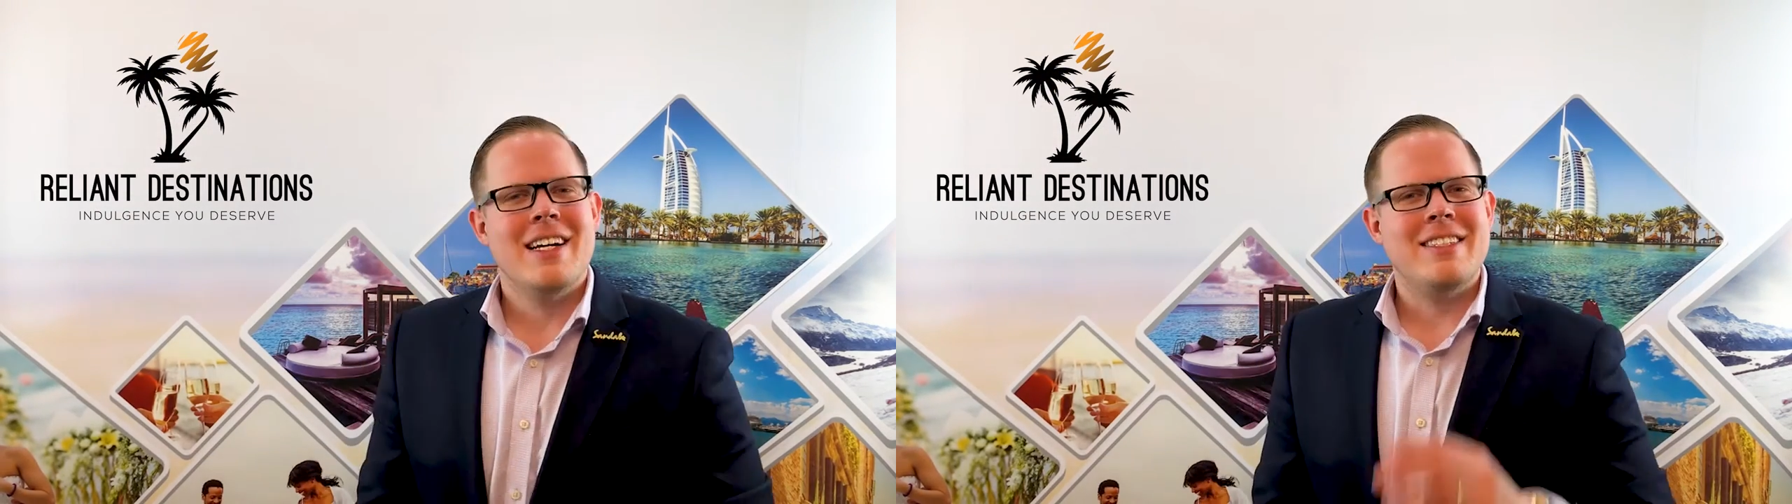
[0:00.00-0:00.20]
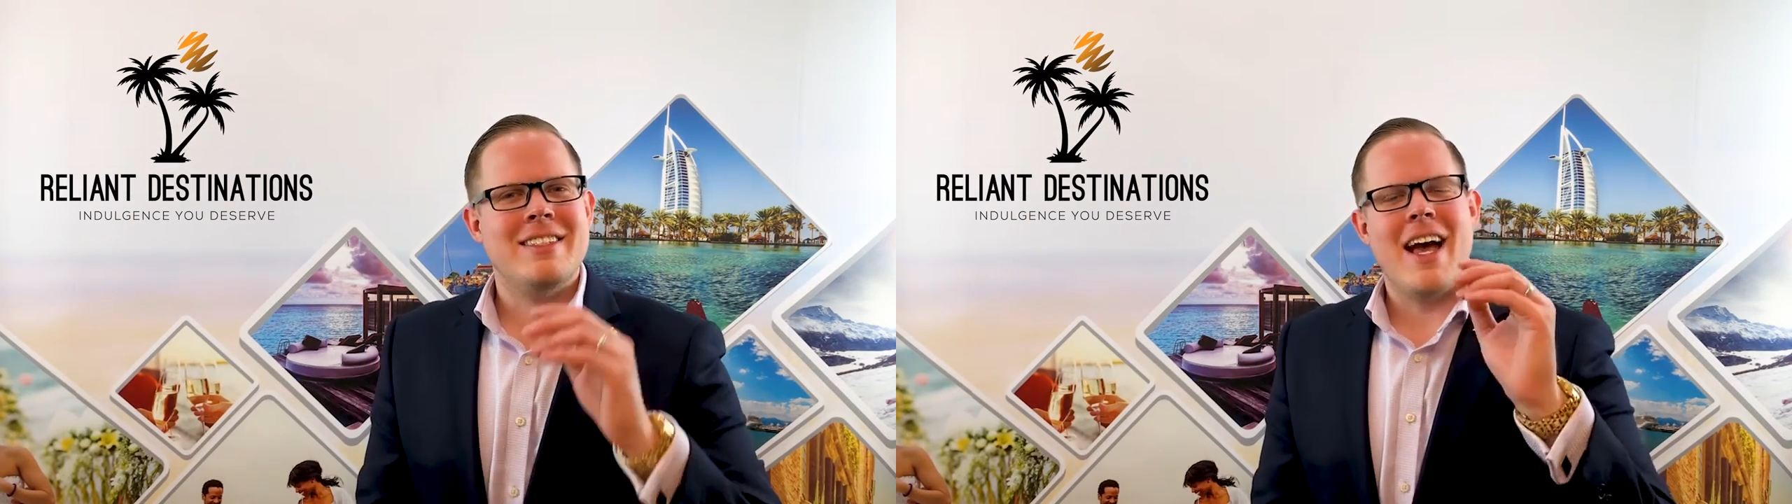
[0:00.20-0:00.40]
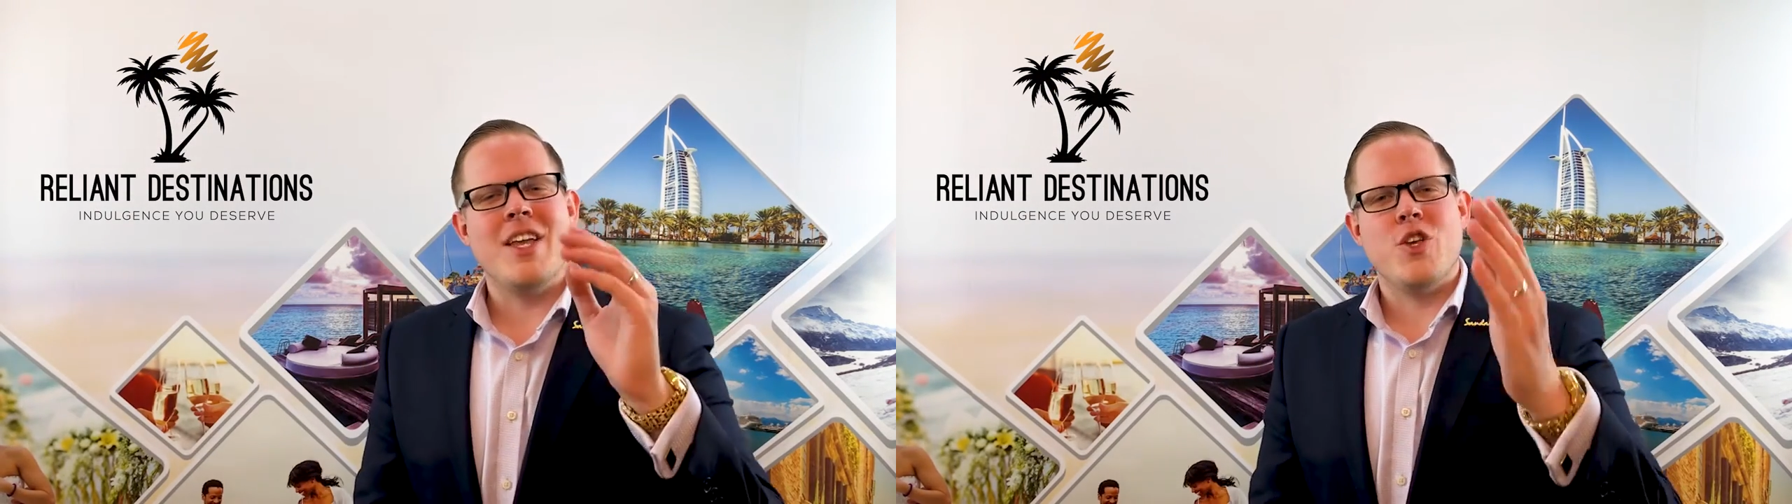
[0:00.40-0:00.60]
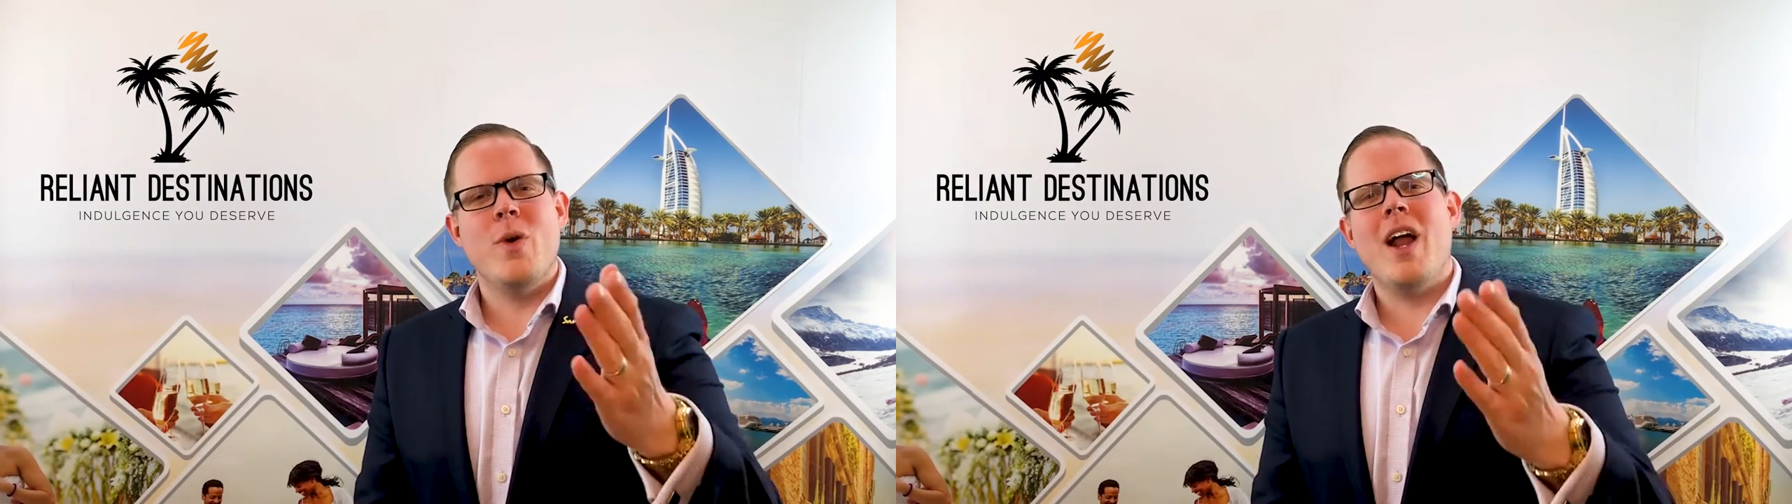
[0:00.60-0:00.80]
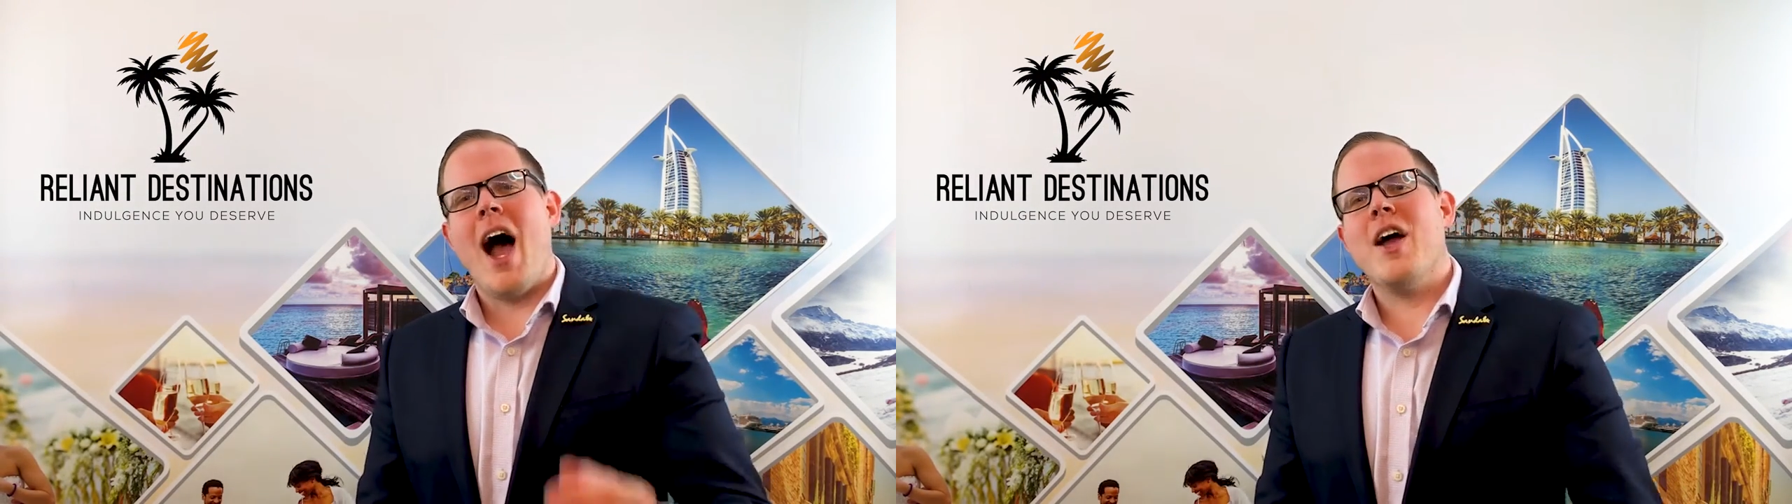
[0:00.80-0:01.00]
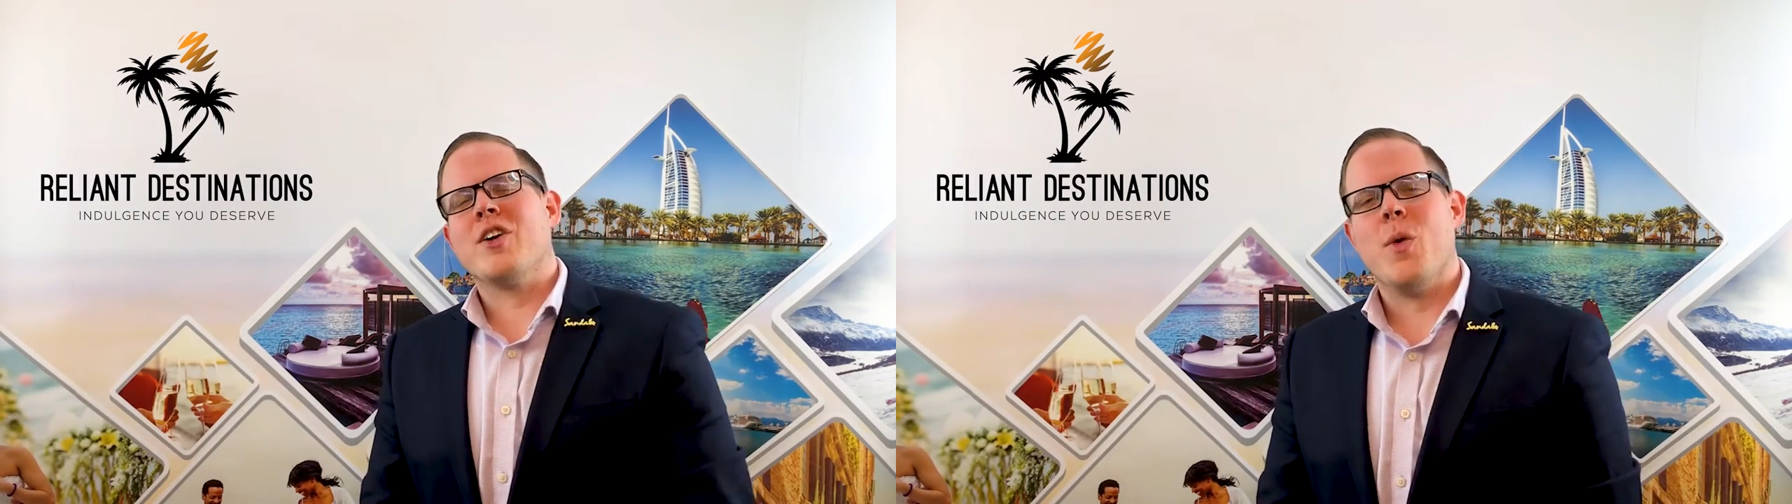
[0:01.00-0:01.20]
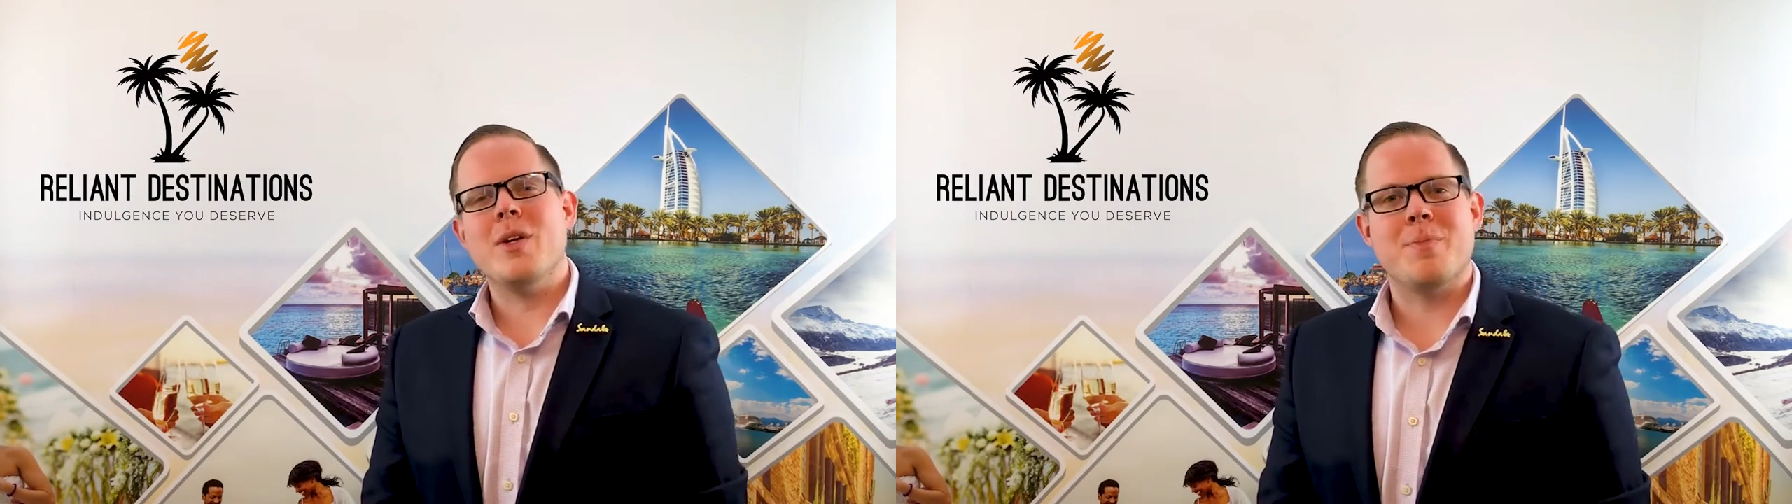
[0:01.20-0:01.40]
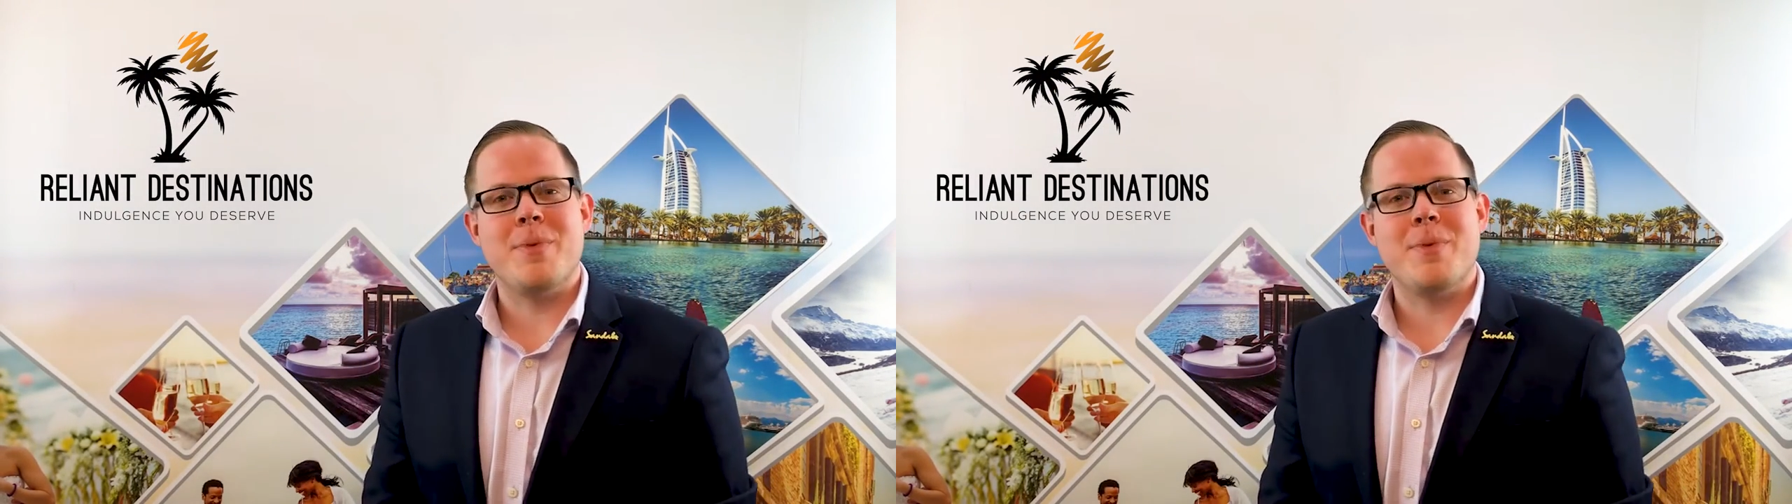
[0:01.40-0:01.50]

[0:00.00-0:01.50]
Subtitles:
Today, you and I are going to